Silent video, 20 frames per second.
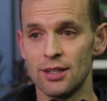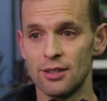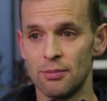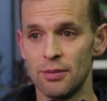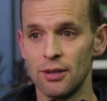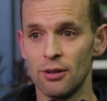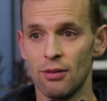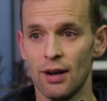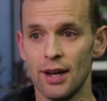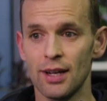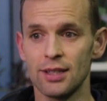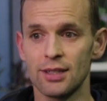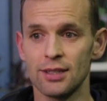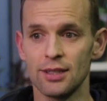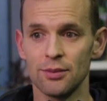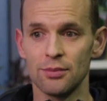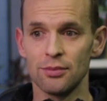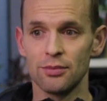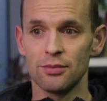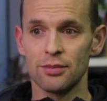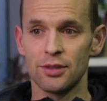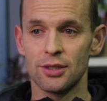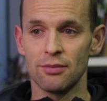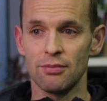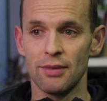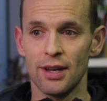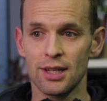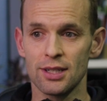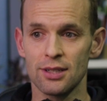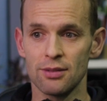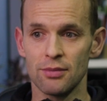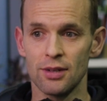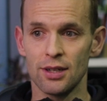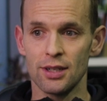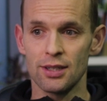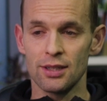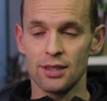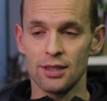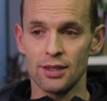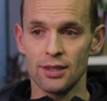to be awake to
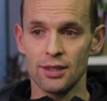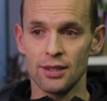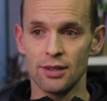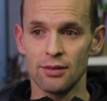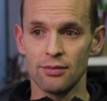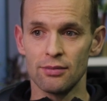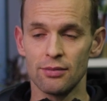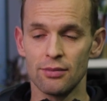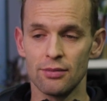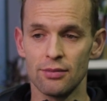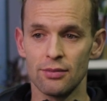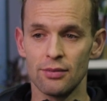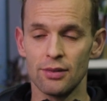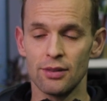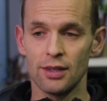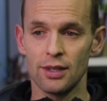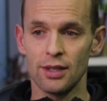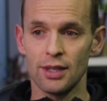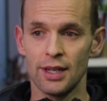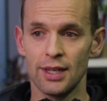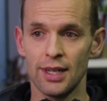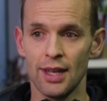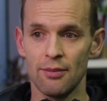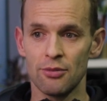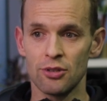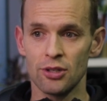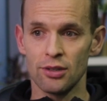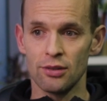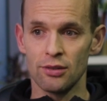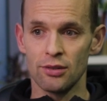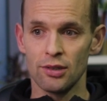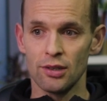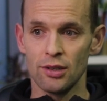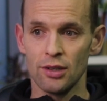maximize the adaptation